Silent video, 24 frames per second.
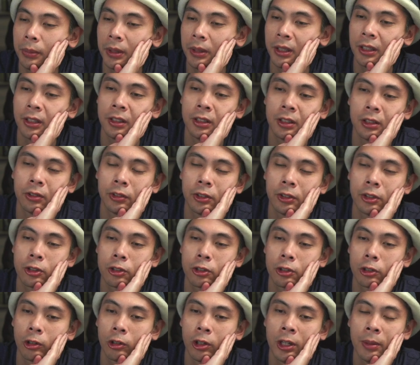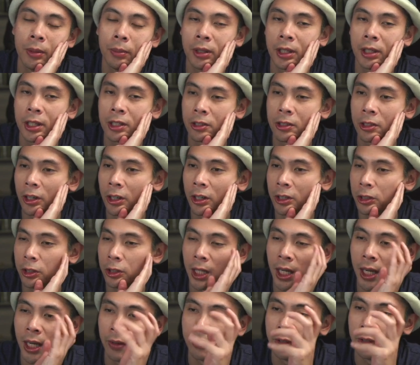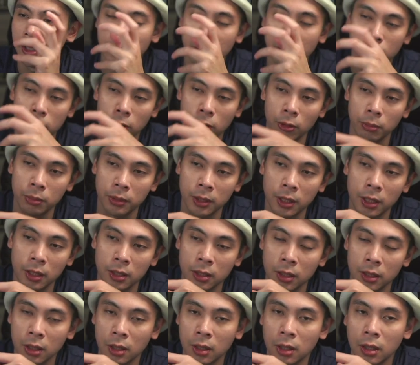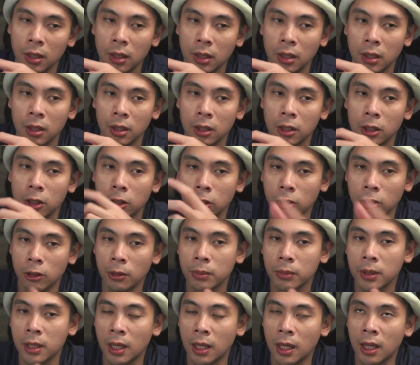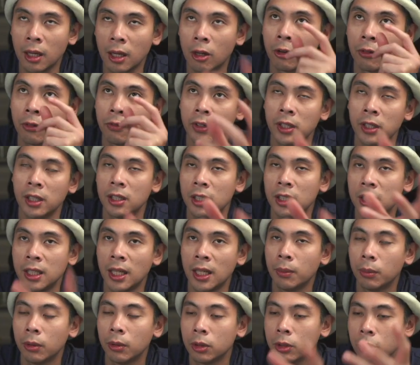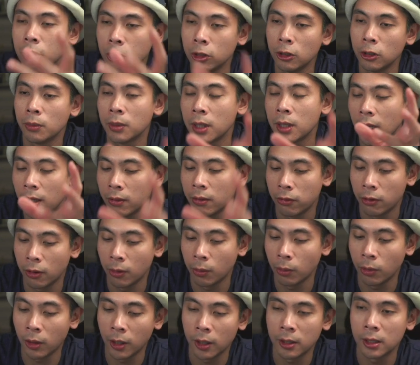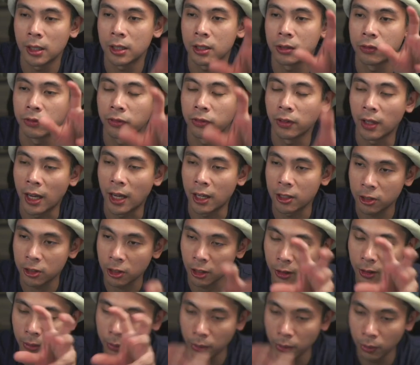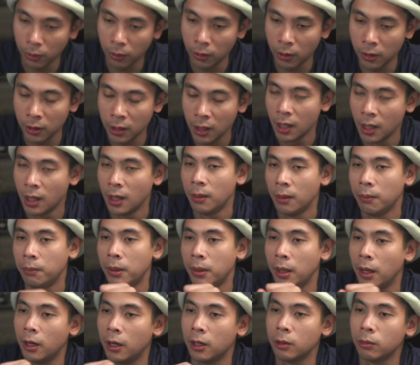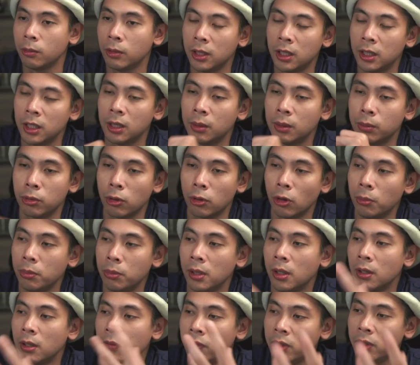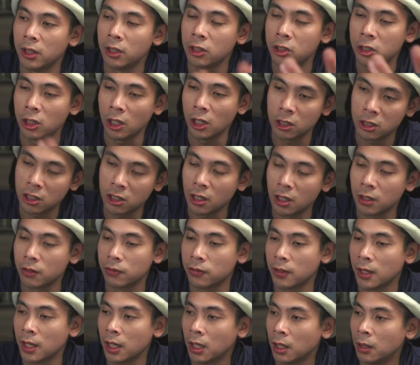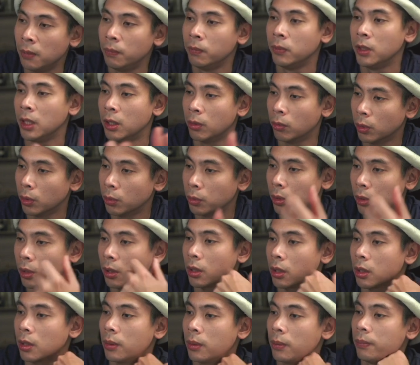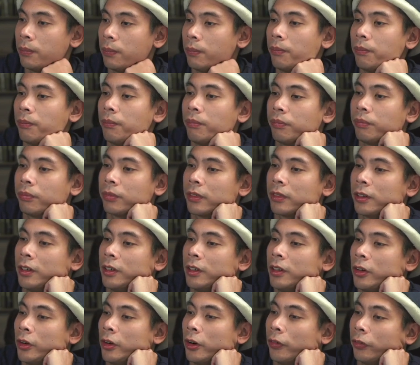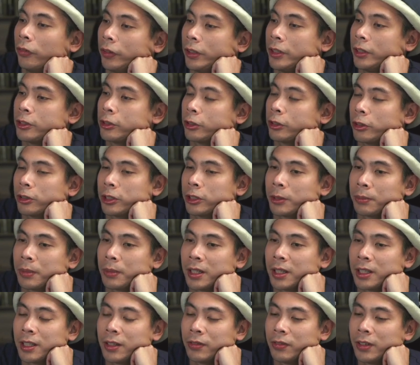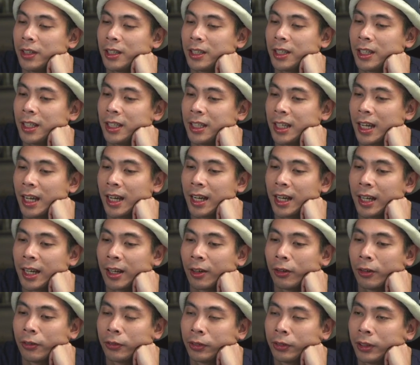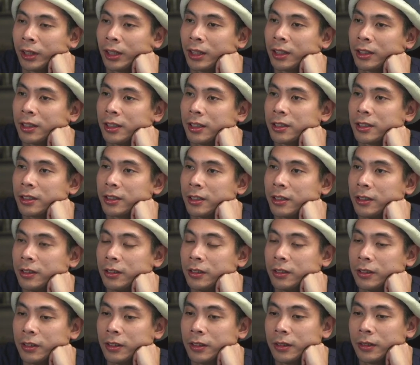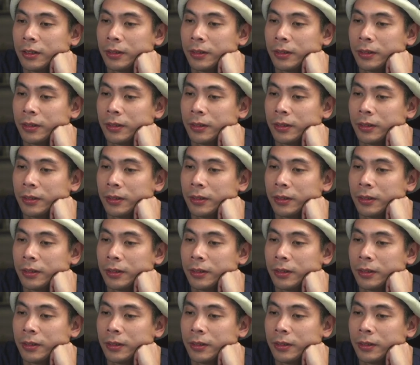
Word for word: be a different story, but as long as you have the appropriate QMK or VIA enabled QMK firmware that's flashed on the board paired with the appropriate VIA JSON file, it will work. Hopefully this shows up at Divinikey. Yeah, hopefully it does too.